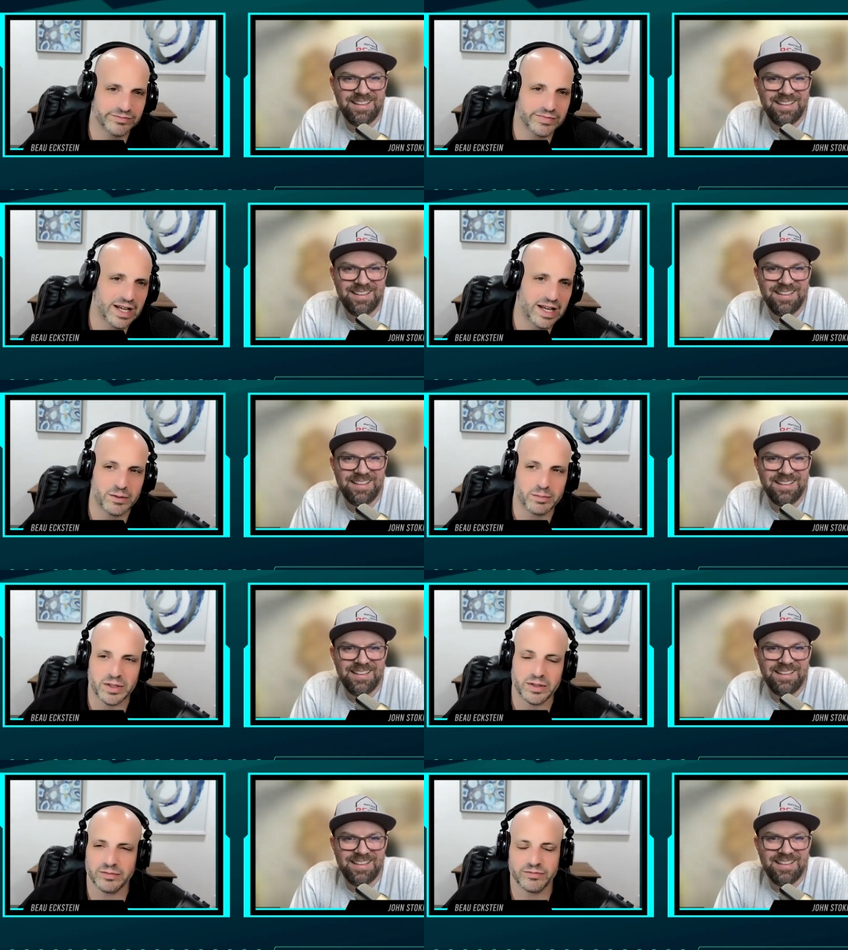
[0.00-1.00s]
Speaker 1: I haven't
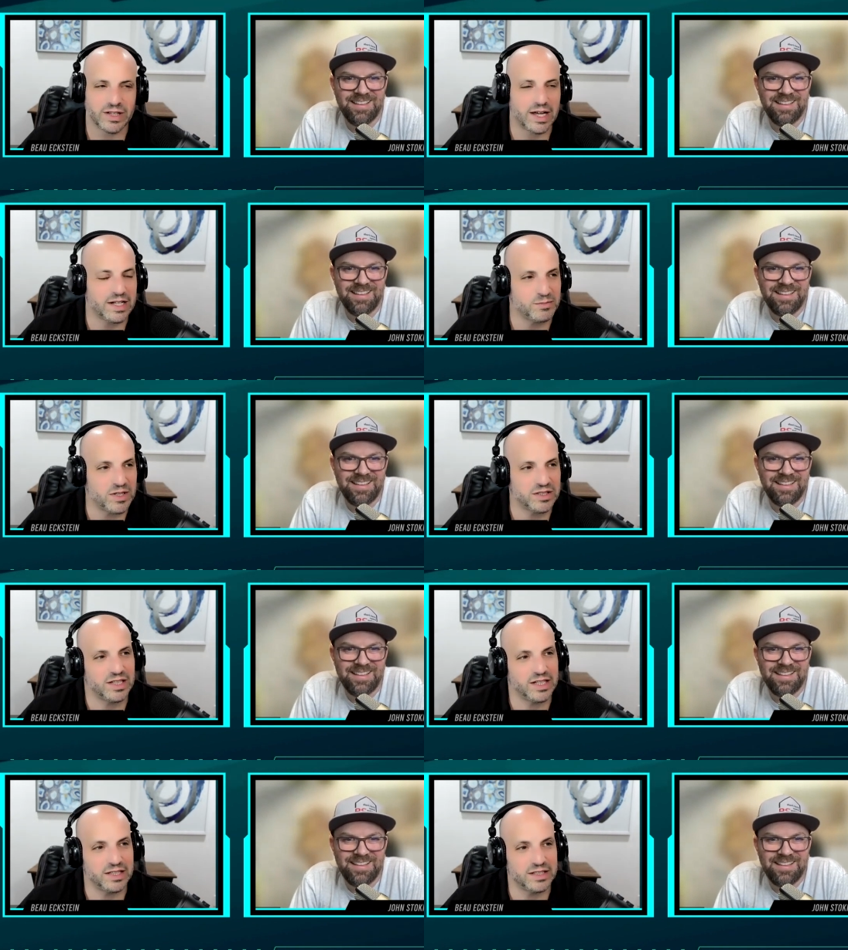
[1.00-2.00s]
been flying as much
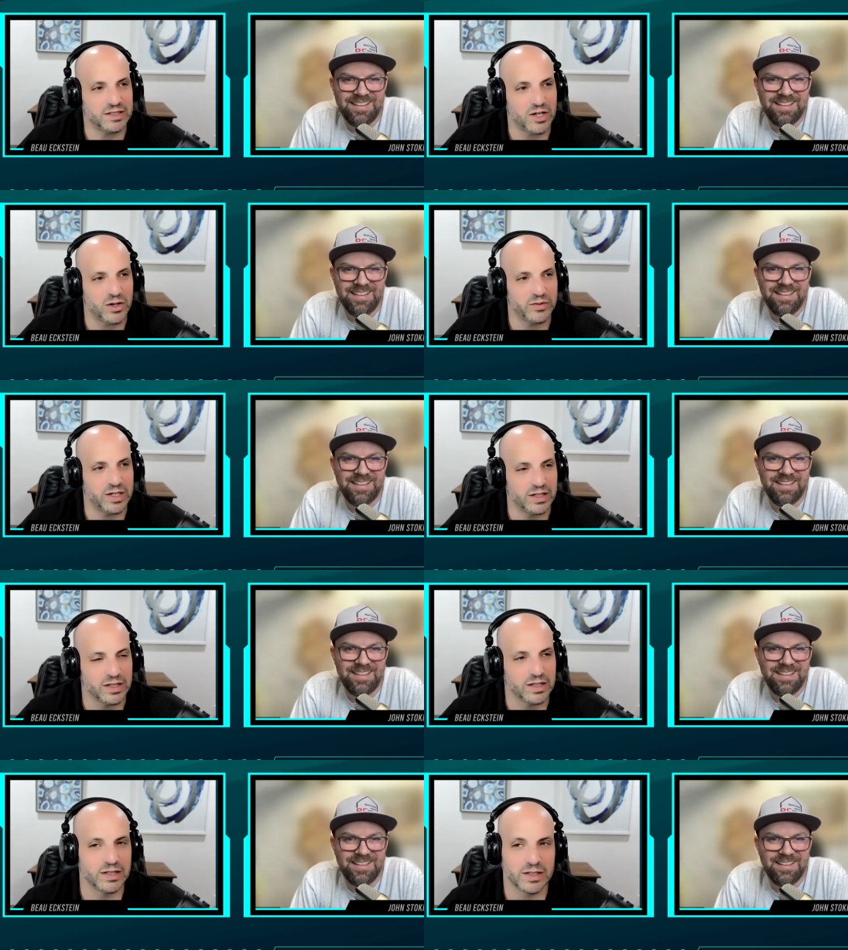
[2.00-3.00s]
lately because of COVID
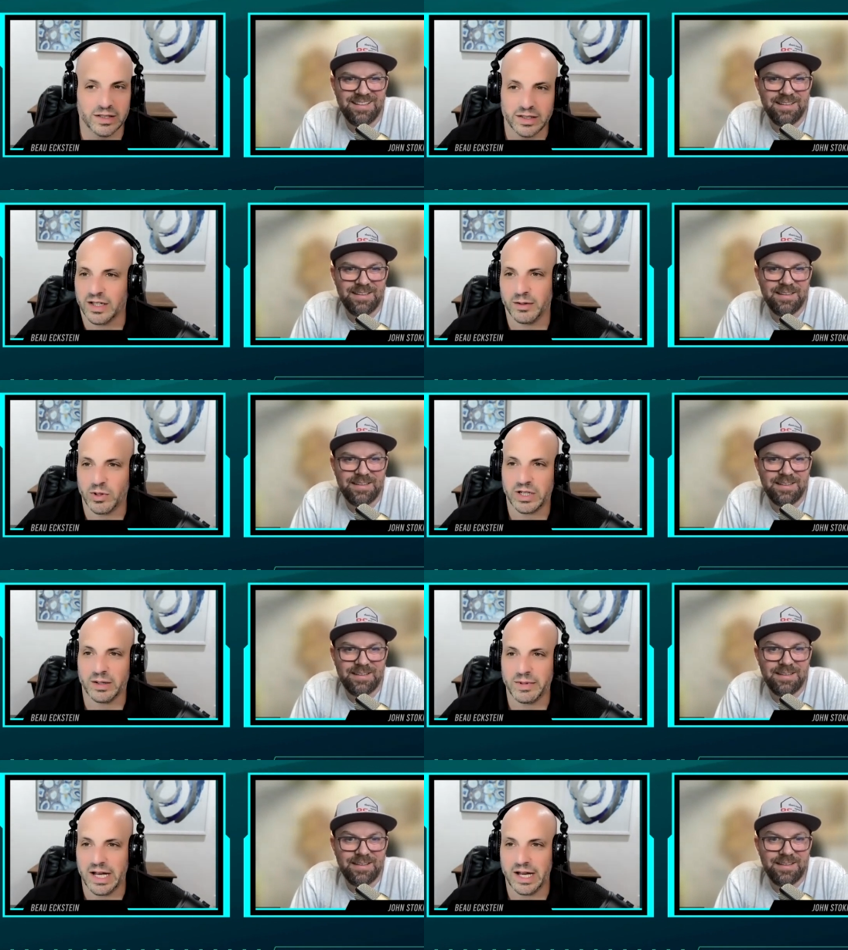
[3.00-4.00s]
and I work
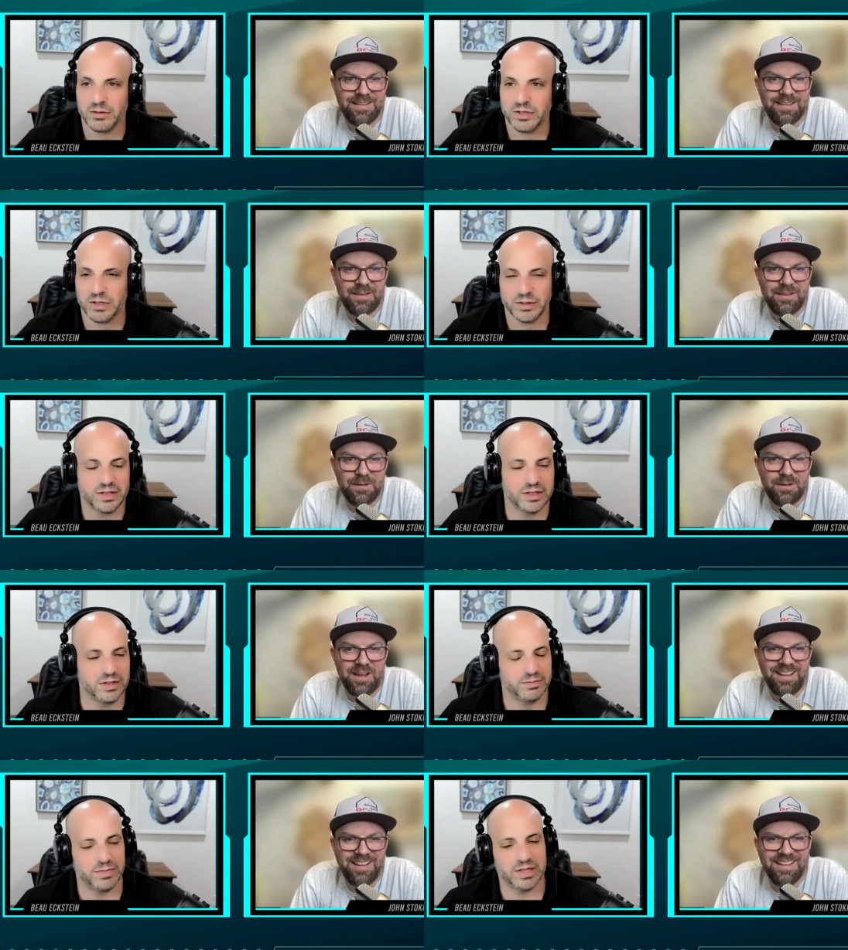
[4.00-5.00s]
out of my house, so it's just
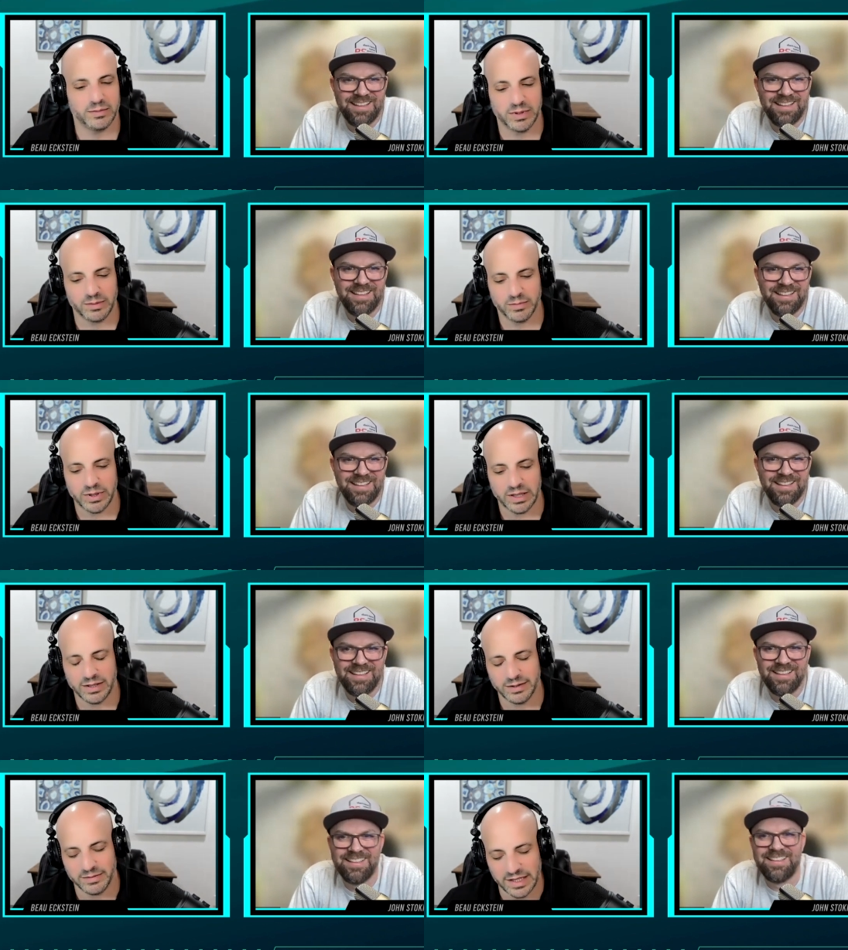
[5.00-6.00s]
right. been, but
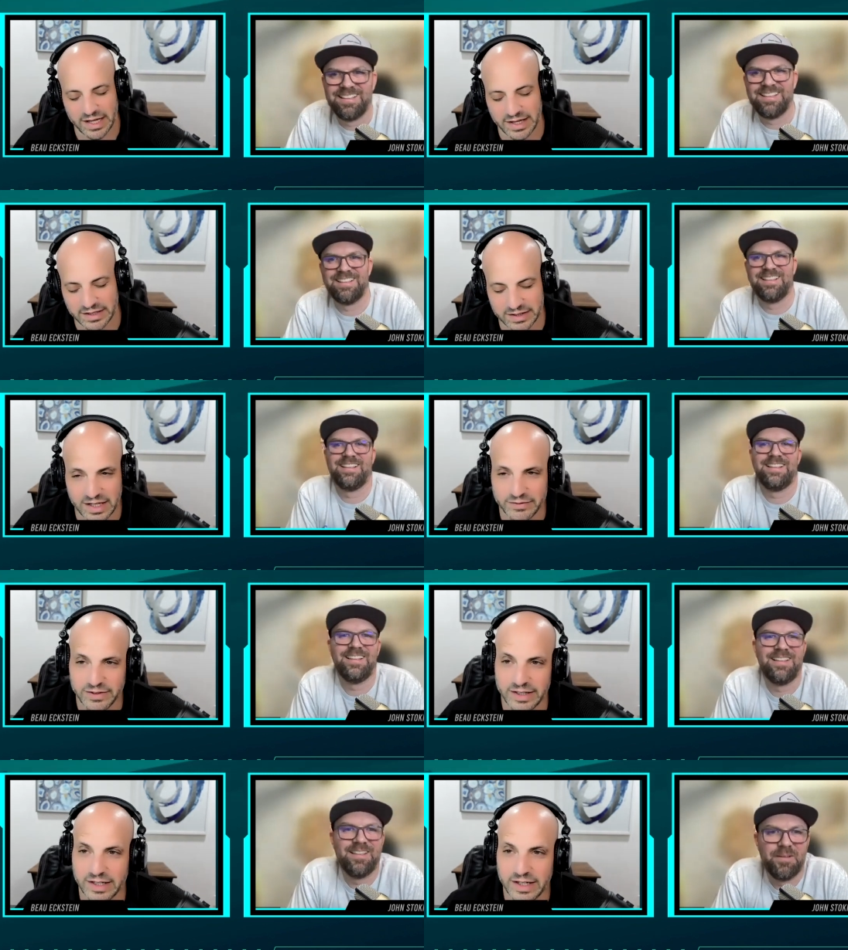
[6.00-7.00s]
but yeah, that's
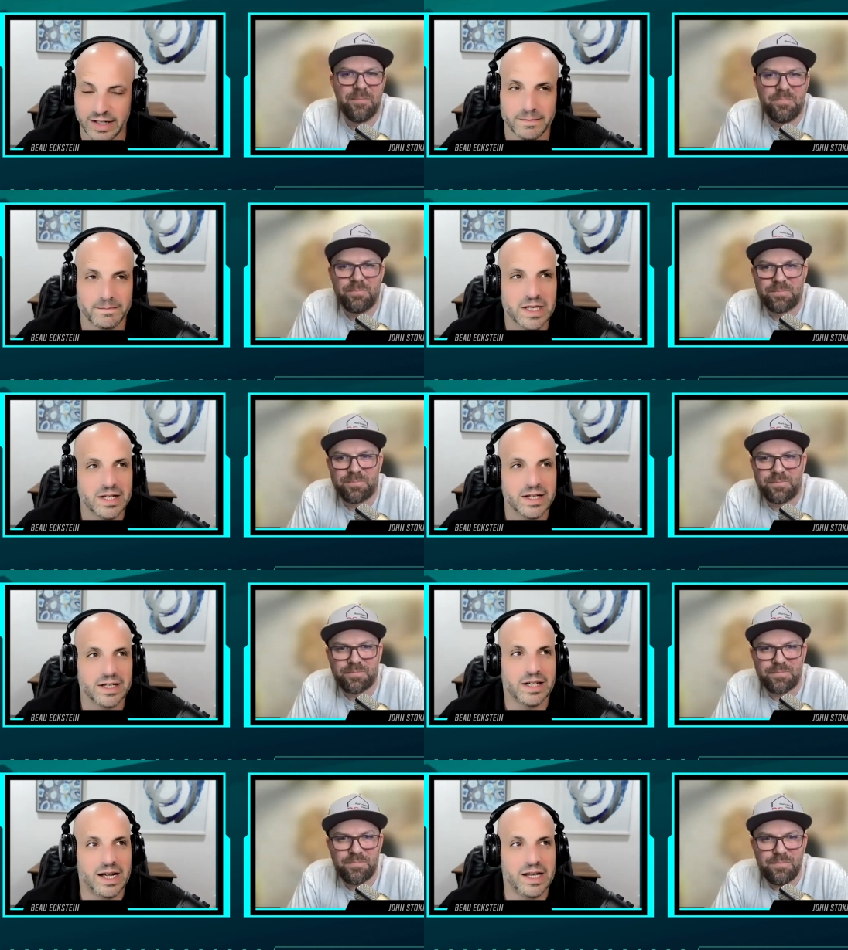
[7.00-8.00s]
definitely. Um,
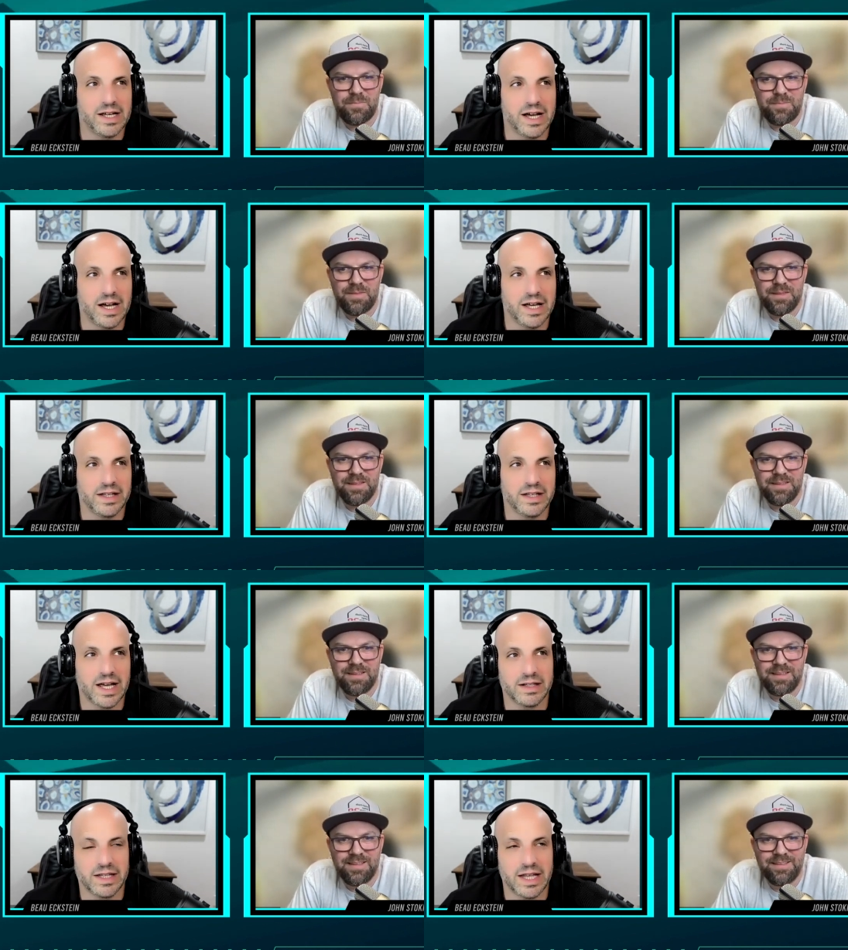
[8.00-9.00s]
I, I think
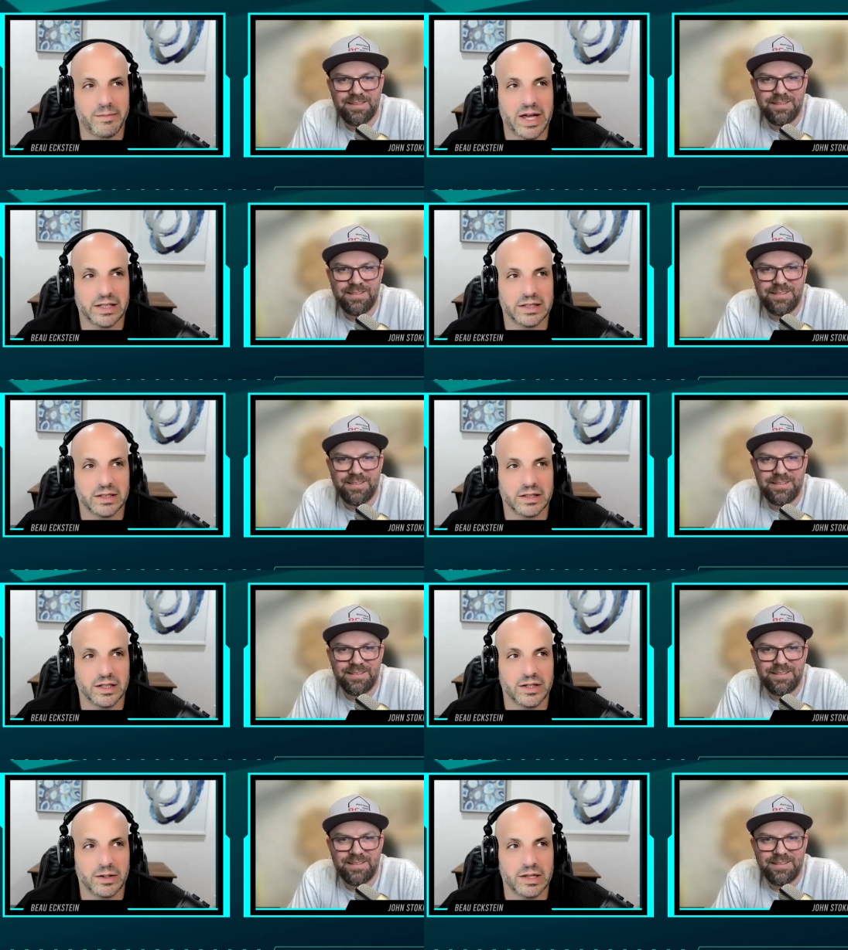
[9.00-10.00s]
that that makes
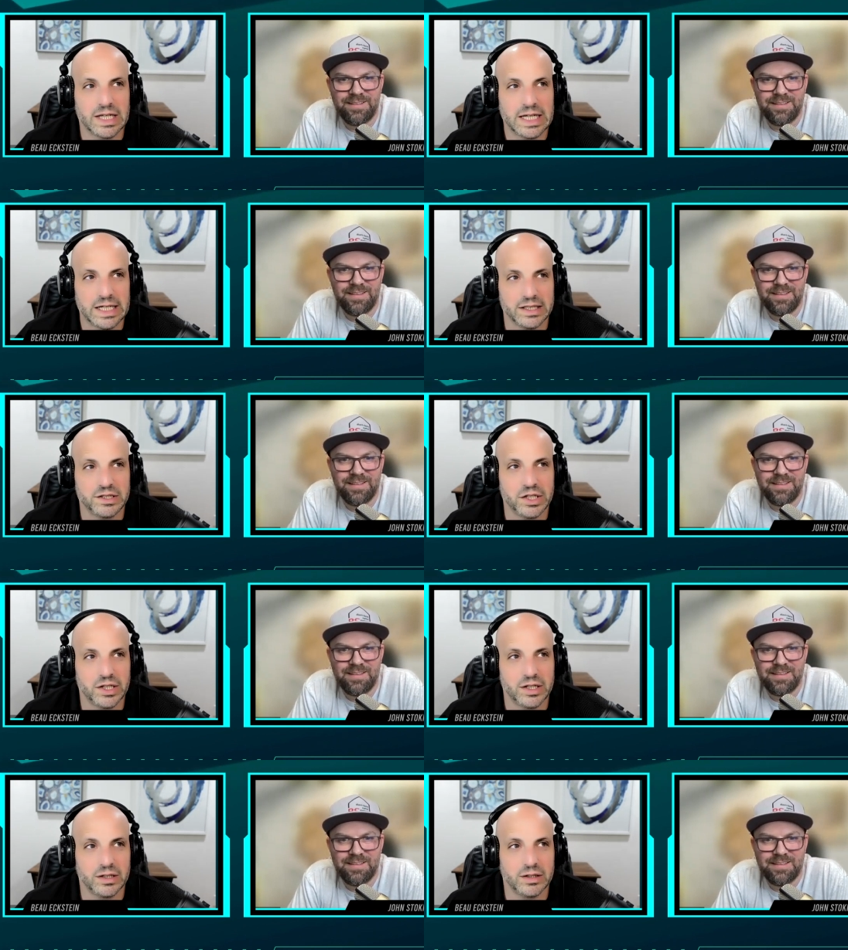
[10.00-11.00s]
the the
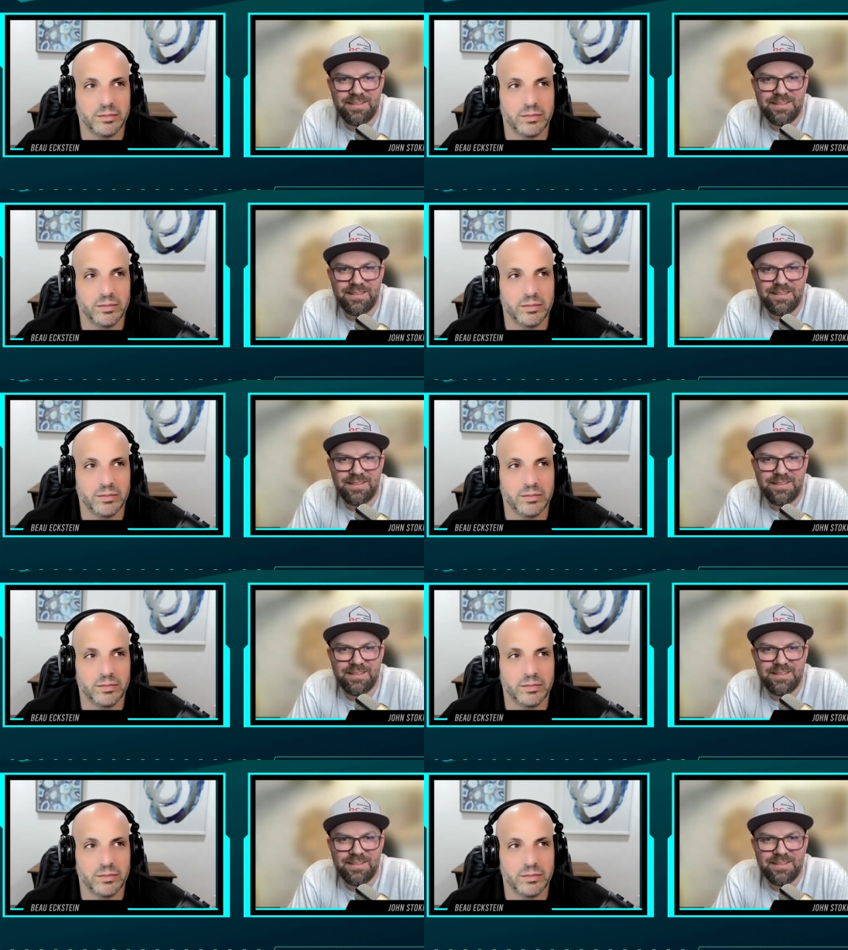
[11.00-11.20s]
easier